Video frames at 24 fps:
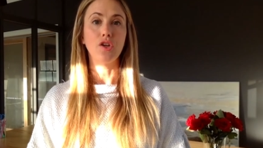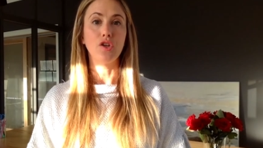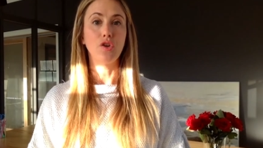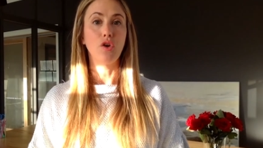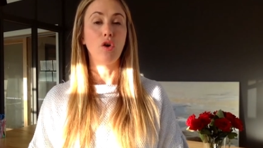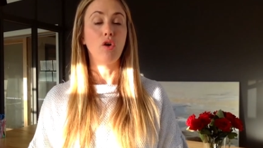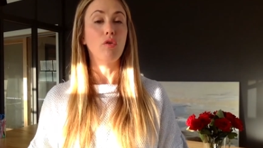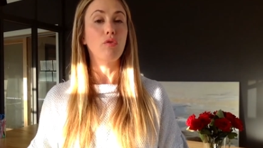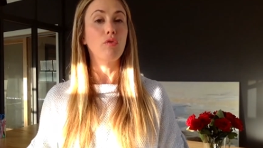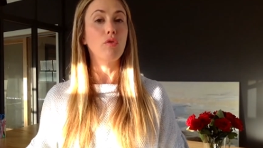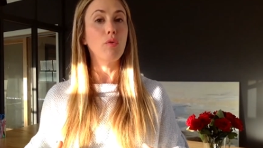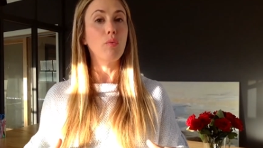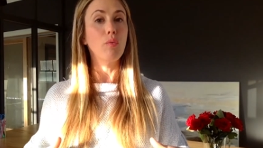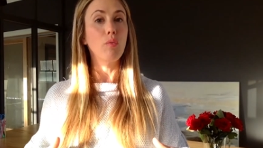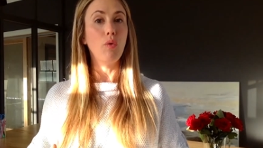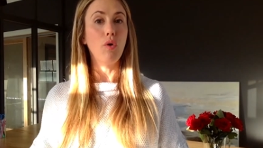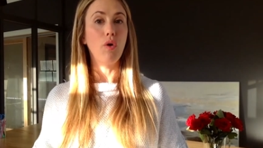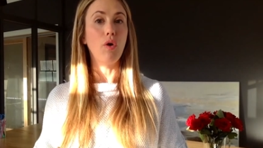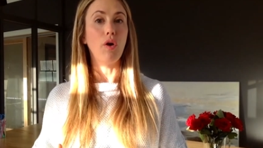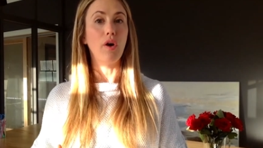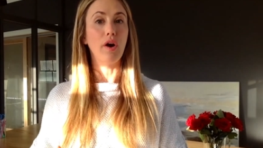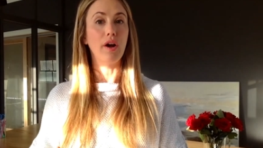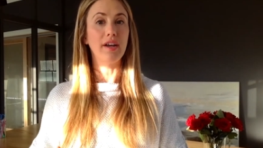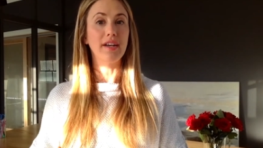your
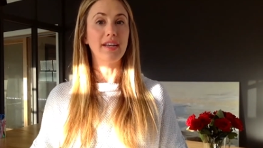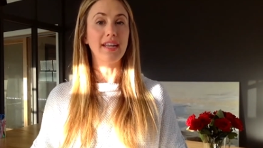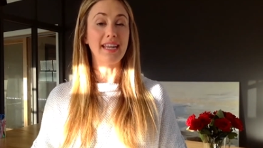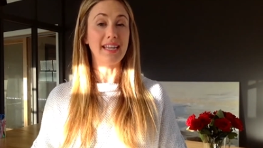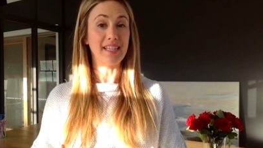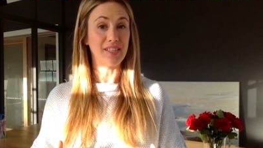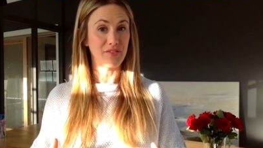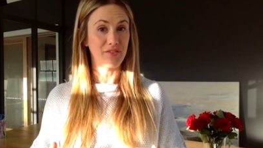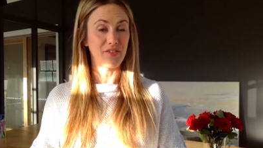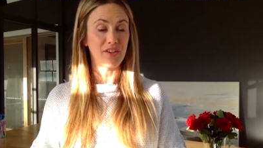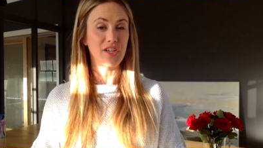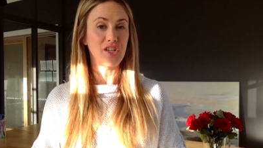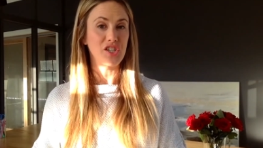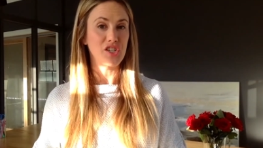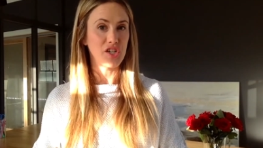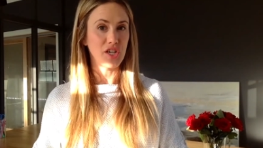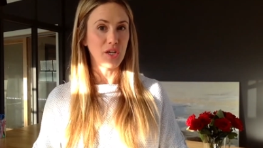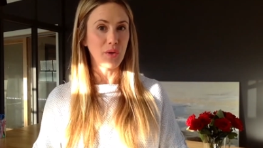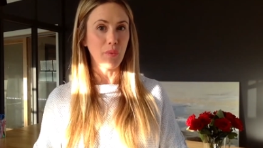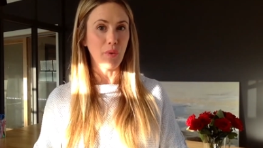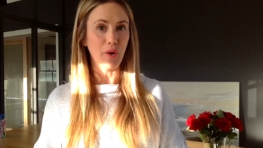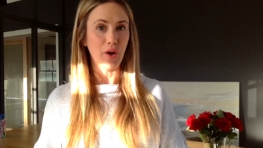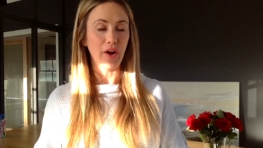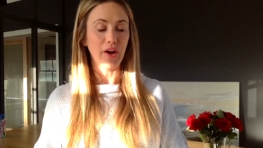reward is
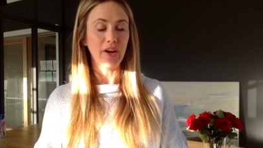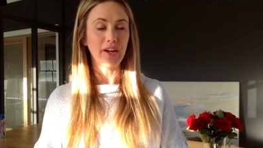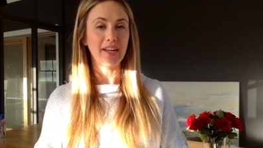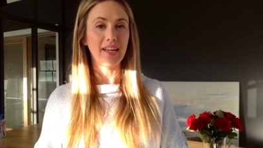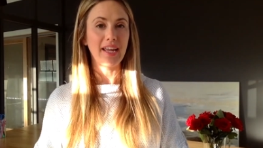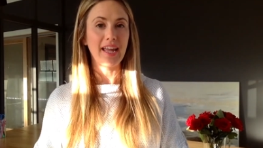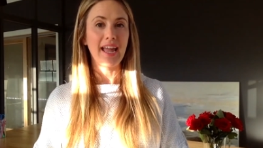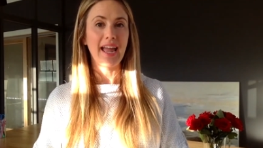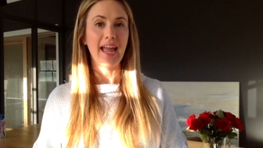finishing work.